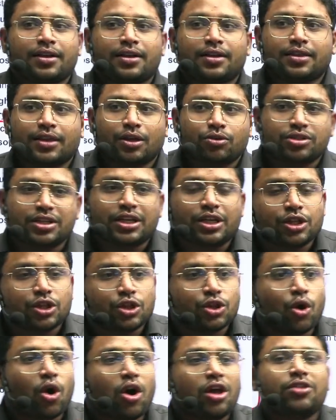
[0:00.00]
Now see,
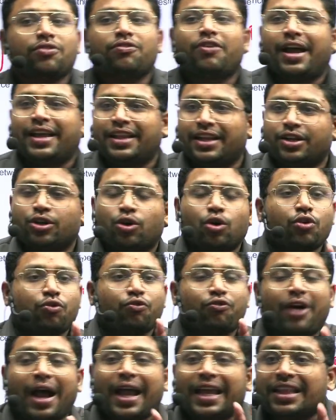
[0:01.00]
non-violent or
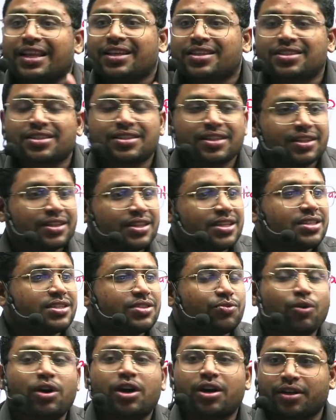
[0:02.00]
violence, this
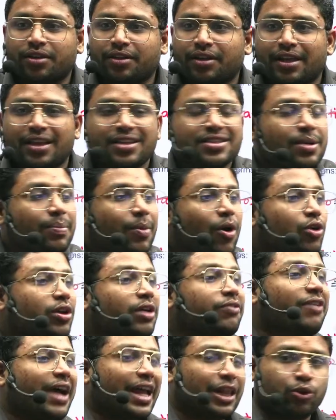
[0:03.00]
word is about a
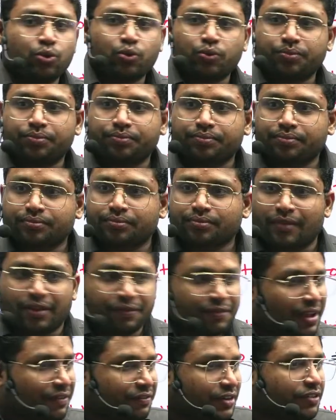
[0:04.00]
value. We
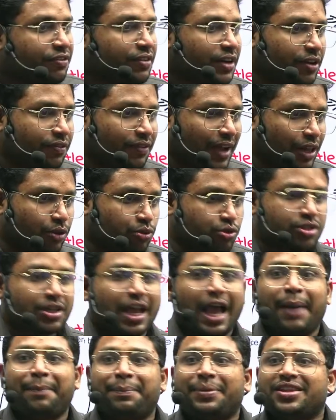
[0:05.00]
have different values.
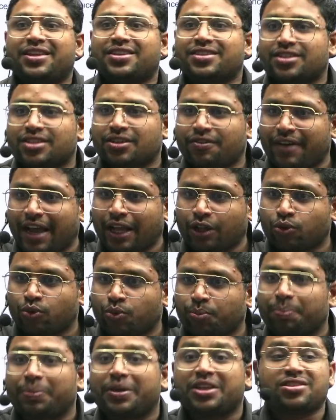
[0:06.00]
Happiness is a value,
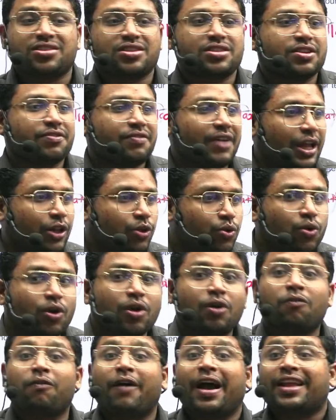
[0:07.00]
peace is a value,
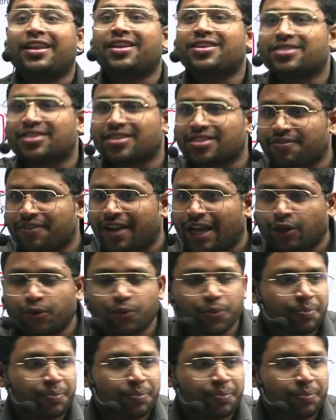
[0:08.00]
violence is a value,